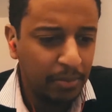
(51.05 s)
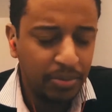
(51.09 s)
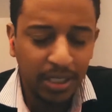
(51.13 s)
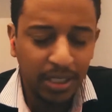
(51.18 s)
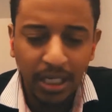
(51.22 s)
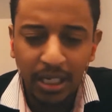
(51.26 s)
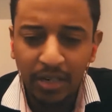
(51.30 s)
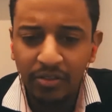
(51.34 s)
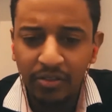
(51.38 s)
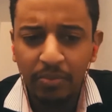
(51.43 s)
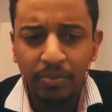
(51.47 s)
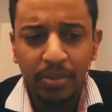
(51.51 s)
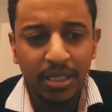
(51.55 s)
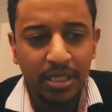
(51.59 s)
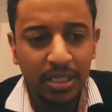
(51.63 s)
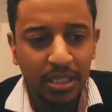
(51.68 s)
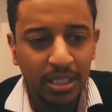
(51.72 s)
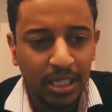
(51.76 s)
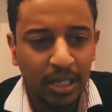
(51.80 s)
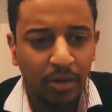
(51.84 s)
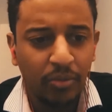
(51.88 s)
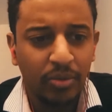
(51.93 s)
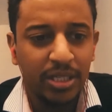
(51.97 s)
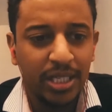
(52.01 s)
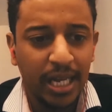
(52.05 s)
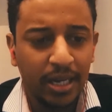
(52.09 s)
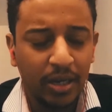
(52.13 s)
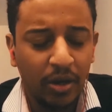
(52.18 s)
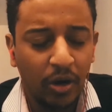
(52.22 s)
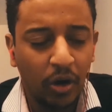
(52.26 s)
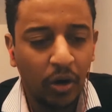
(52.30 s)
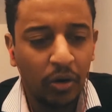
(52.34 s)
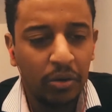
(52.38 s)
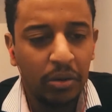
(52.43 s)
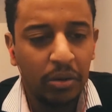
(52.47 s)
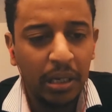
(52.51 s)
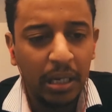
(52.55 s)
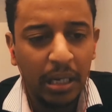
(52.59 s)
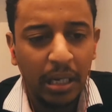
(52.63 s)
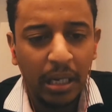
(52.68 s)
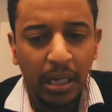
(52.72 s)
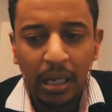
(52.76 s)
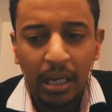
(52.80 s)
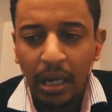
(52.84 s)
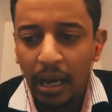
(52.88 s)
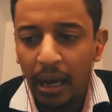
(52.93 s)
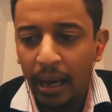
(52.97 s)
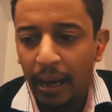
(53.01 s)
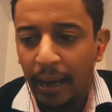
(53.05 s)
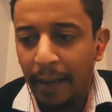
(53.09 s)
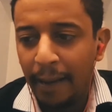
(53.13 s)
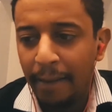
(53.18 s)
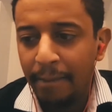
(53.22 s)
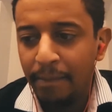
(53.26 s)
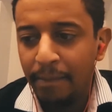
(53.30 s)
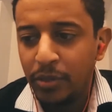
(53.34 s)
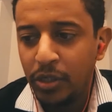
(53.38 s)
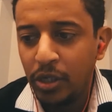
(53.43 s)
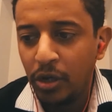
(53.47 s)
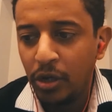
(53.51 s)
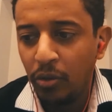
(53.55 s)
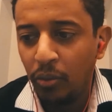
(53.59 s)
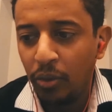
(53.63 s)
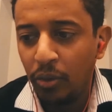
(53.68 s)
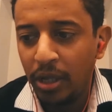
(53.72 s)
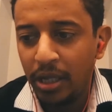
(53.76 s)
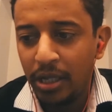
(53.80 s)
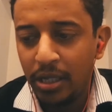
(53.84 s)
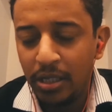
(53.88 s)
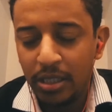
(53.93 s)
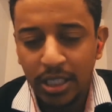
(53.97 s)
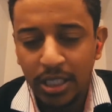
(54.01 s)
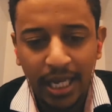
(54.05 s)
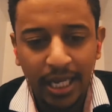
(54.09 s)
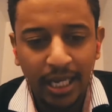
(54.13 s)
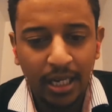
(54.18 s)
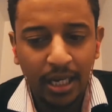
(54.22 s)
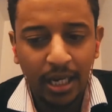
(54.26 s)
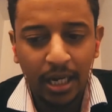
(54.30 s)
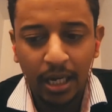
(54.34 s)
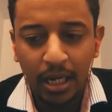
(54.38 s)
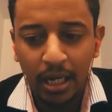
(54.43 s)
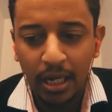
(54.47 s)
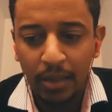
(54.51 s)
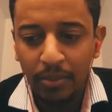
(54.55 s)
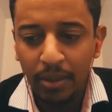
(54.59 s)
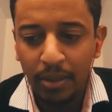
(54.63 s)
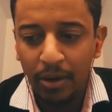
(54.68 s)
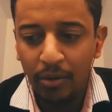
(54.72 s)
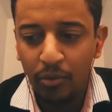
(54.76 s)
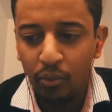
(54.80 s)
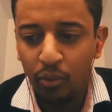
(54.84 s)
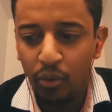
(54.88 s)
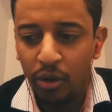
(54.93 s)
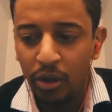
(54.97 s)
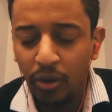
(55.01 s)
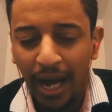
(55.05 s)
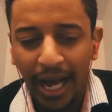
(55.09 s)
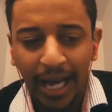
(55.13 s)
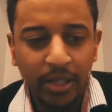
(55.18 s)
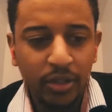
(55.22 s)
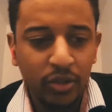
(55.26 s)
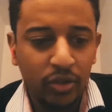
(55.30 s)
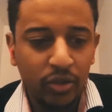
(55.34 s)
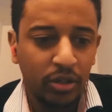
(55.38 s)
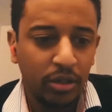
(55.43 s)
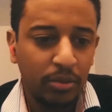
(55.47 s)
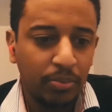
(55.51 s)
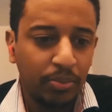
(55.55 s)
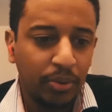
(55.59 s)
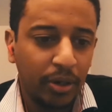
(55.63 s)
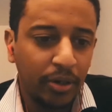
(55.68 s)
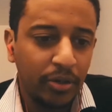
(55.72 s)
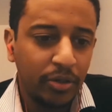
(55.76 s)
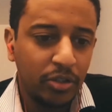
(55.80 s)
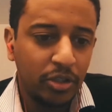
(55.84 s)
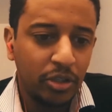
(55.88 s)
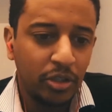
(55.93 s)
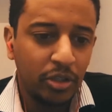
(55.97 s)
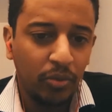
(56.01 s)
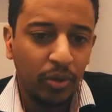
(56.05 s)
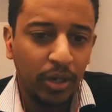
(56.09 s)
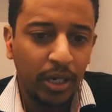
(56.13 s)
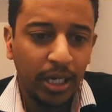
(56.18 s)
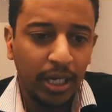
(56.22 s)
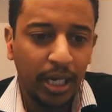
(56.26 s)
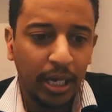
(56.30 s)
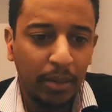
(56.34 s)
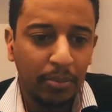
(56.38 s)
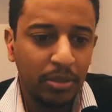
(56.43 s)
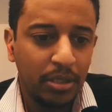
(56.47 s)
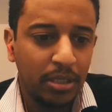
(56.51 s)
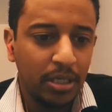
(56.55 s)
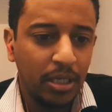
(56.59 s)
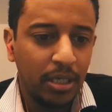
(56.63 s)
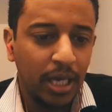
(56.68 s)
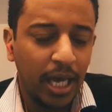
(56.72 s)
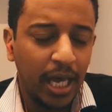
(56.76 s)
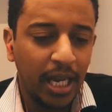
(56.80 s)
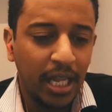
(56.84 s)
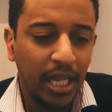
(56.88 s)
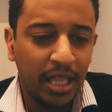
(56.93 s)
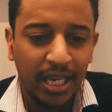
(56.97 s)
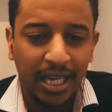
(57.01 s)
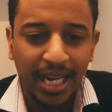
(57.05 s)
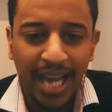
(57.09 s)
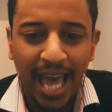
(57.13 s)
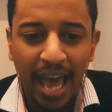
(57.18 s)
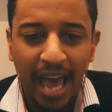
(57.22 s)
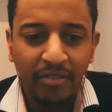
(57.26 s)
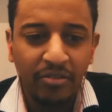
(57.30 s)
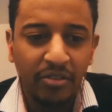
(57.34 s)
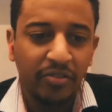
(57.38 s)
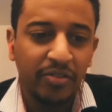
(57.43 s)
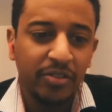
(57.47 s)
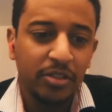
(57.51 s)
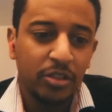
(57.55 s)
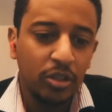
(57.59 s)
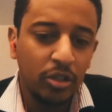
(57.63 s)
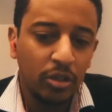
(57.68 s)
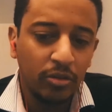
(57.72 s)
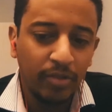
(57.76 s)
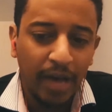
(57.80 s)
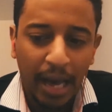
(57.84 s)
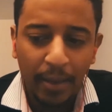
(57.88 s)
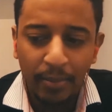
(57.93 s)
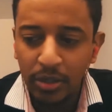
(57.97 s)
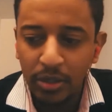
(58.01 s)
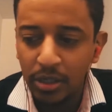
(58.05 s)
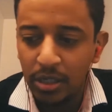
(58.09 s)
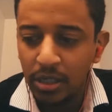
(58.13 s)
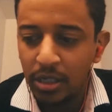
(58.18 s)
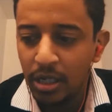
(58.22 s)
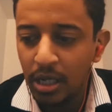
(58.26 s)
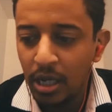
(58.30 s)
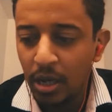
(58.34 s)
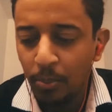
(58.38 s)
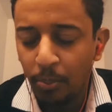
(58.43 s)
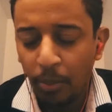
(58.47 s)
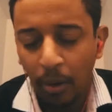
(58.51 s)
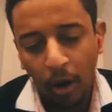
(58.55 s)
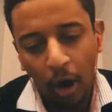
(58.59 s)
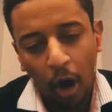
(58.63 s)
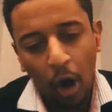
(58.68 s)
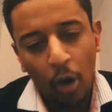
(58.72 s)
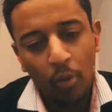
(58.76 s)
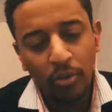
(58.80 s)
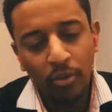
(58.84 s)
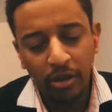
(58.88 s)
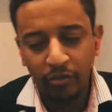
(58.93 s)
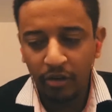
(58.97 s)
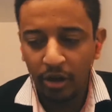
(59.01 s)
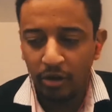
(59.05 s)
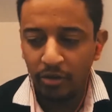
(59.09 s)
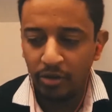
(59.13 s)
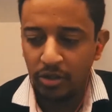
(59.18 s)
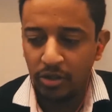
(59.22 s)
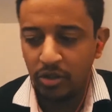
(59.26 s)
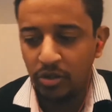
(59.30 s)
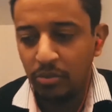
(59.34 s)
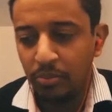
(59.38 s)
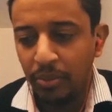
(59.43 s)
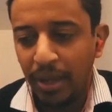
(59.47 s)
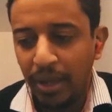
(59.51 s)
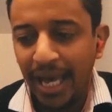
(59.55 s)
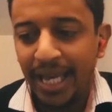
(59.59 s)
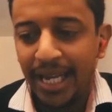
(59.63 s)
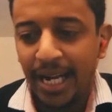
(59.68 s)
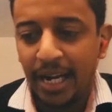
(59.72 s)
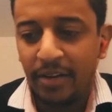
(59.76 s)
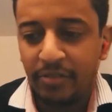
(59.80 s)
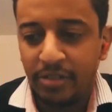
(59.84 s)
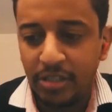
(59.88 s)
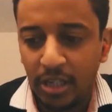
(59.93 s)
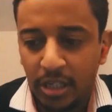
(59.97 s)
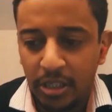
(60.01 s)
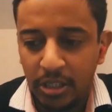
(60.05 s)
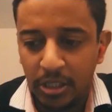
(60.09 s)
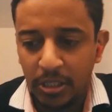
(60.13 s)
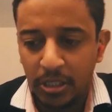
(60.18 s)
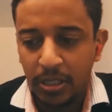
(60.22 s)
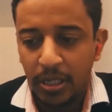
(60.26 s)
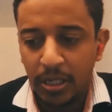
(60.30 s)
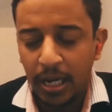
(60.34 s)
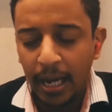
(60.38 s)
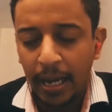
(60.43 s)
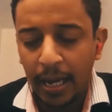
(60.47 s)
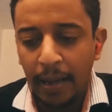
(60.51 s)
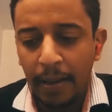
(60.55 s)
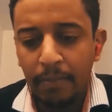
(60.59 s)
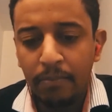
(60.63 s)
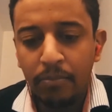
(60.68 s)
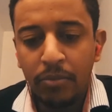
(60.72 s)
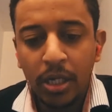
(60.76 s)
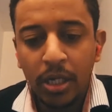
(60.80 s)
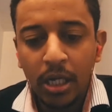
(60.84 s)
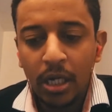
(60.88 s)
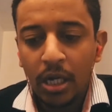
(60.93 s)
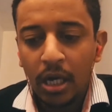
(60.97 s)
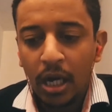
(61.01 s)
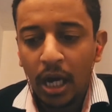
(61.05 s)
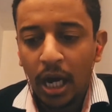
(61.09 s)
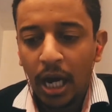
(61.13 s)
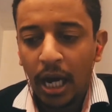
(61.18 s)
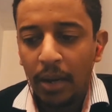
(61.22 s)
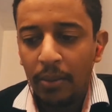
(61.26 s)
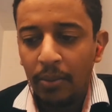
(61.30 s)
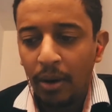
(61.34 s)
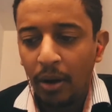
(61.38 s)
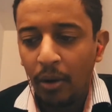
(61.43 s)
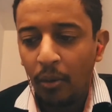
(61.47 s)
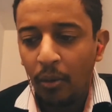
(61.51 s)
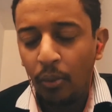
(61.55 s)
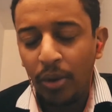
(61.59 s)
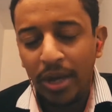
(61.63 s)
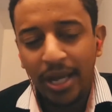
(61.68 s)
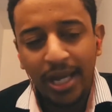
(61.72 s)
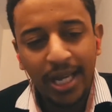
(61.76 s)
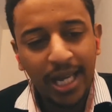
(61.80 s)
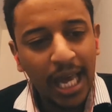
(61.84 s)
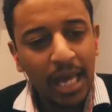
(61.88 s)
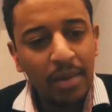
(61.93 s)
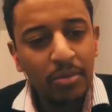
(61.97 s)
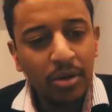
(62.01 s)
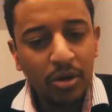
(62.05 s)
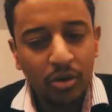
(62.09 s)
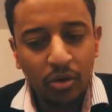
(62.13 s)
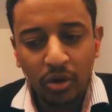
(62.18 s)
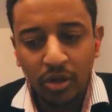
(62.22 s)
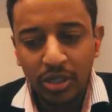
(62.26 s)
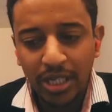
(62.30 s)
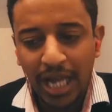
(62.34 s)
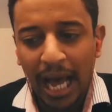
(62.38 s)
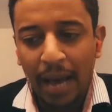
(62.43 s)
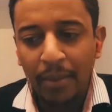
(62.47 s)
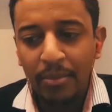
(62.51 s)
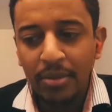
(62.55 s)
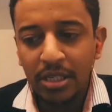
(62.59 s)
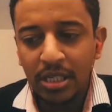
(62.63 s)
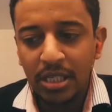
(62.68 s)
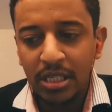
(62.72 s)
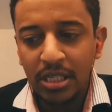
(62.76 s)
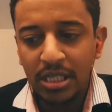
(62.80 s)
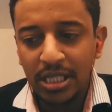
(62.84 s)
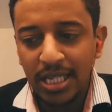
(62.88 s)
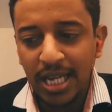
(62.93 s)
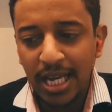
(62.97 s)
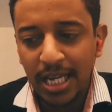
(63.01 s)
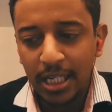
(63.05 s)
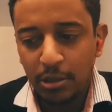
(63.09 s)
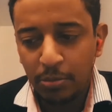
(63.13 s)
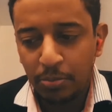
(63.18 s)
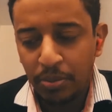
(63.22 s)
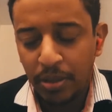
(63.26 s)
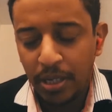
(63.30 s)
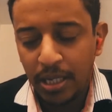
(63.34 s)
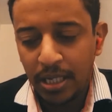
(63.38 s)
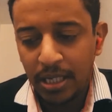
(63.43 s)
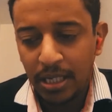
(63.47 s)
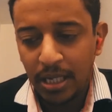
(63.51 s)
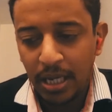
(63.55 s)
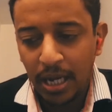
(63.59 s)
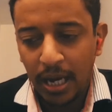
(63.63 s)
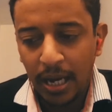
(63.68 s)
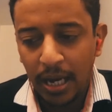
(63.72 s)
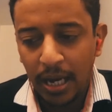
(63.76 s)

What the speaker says: of the business that we take on. So we take a real hands-on approach when it comes to anything and everything to do with Amazon, but only focus on paid advertising. We came across Amazon DSP kind